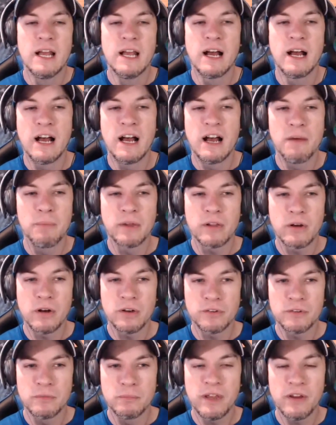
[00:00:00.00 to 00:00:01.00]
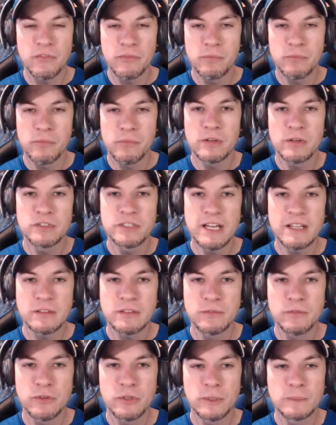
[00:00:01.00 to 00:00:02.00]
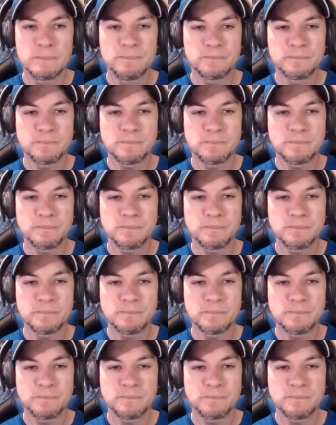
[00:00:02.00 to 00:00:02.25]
But Carson Beck from here in Jacksonville